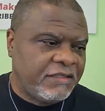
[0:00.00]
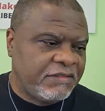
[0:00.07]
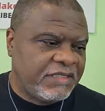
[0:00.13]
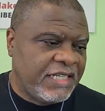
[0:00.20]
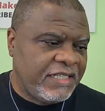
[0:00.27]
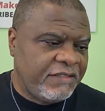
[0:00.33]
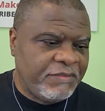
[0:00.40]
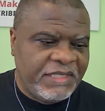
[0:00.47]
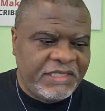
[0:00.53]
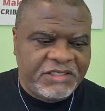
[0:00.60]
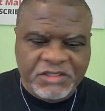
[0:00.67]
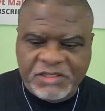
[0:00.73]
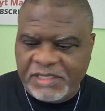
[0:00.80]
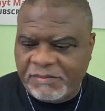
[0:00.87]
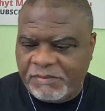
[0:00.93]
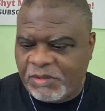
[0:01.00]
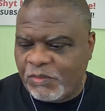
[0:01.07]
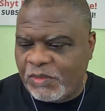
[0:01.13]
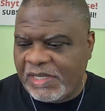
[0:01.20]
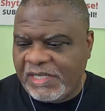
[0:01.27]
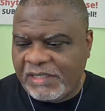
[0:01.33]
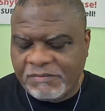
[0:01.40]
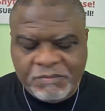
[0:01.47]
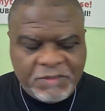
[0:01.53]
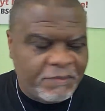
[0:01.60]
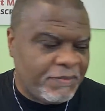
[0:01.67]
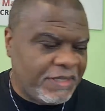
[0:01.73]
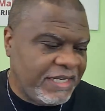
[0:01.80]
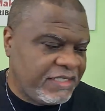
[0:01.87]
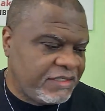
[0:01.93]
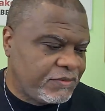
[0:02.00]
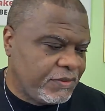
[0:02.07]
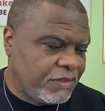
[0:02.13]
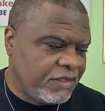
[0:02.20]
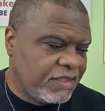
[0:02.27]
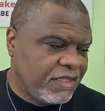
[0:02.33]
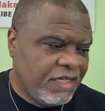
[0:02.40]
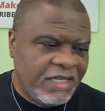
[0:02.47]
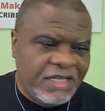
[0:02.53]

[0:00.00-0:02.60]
I've got to make sure that my wife, my mics work.